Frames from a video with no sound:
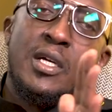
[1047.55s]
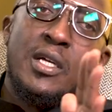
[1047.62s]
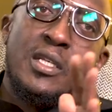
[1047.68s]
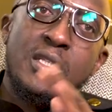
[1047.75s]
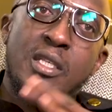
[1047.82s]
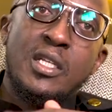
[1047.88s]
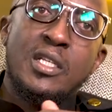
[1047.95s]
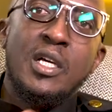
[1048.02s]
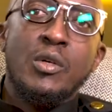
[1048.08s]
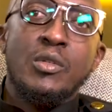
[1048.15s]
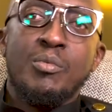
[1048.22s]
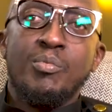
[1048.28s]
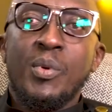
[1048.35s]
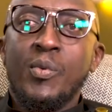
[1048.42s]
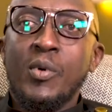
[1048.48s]
State House.
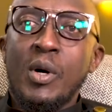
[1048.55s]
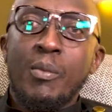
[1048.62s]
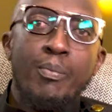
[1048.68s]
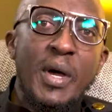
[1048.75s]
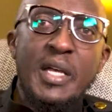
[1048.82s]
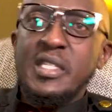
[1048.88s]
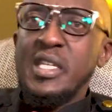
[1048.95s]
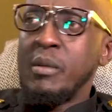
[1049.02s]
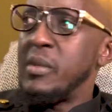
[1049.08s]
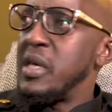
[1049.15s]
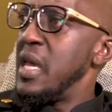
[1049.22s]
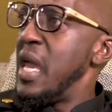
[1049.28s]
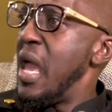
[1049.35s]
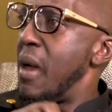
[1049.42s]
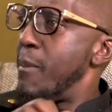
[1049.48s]
People were passing
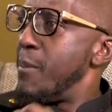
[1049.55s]
me, hey,